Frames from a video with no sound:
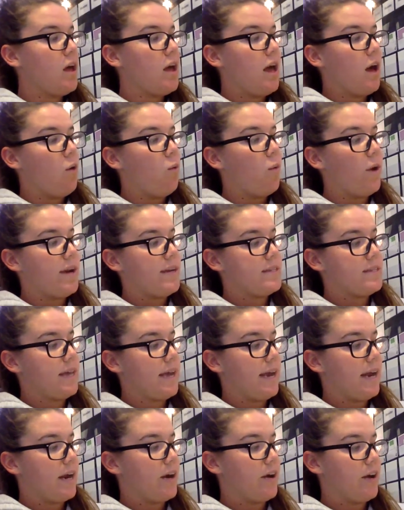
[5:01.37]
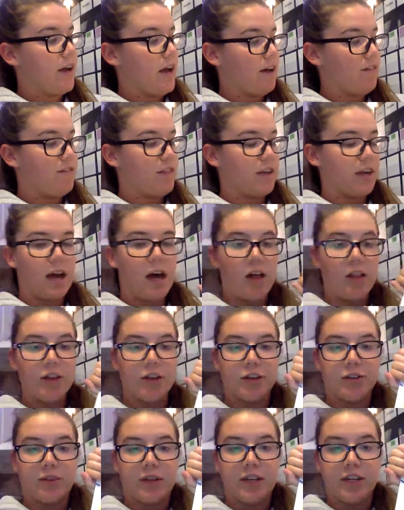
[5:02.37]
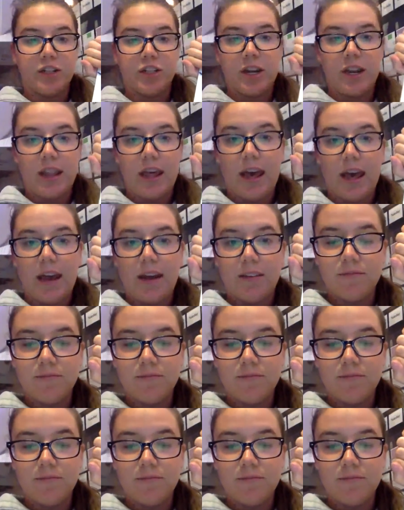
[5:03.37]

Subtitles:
What is the area of the colored region then?